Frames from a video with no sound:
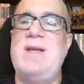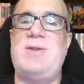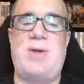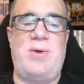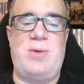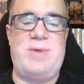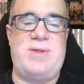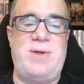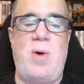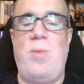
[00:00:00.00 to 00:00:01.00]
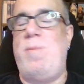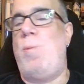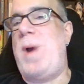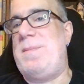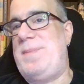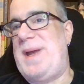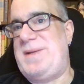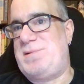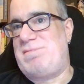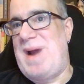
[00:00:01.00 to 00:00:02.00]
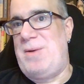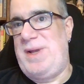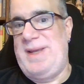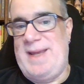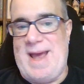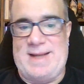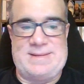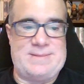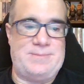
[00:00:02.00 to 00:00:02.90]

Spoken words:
so there was no web-based routing yet.